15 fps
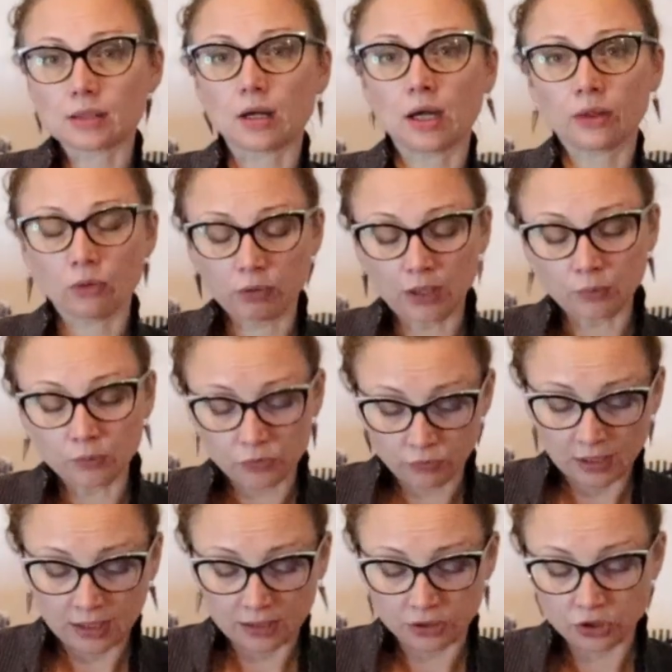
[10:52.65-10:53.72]
So I thought that was
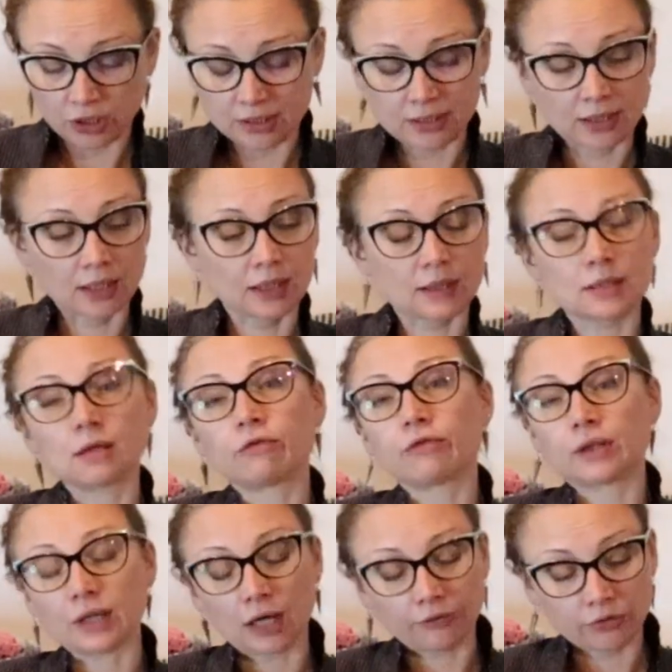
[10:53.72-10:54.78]
really interesting, and it's
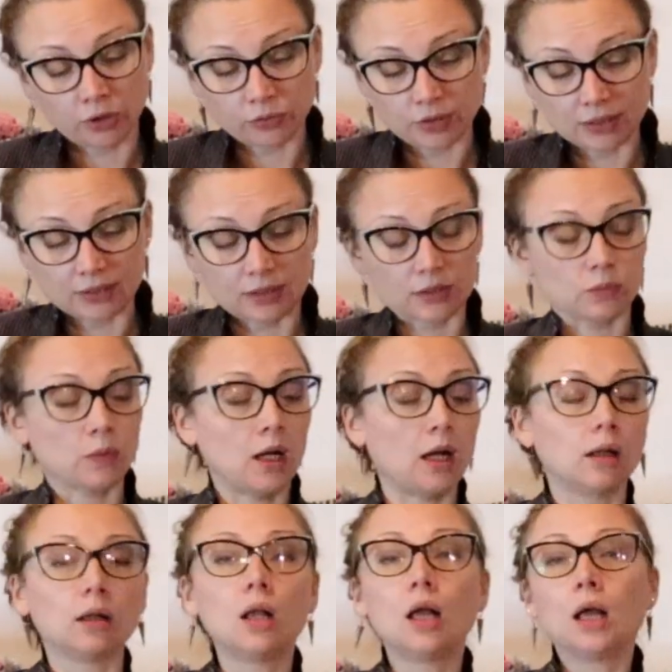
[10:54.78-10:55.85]
something that I've noticed as
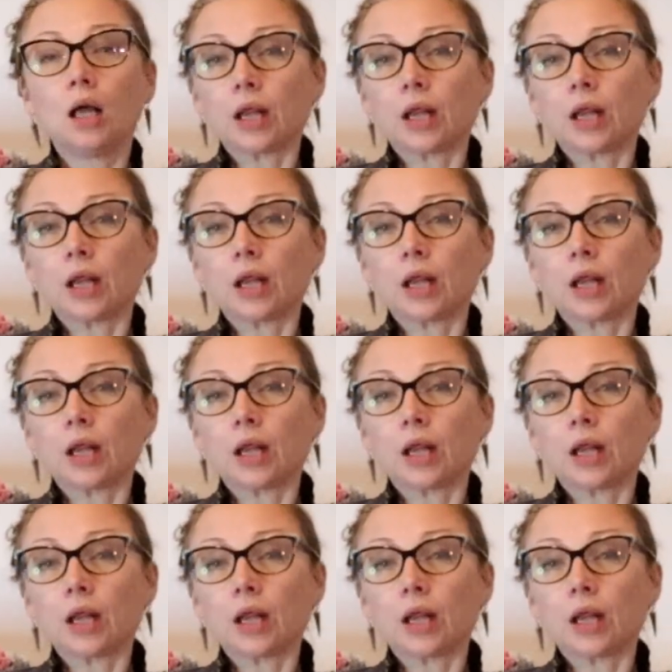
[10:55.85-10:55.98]
well,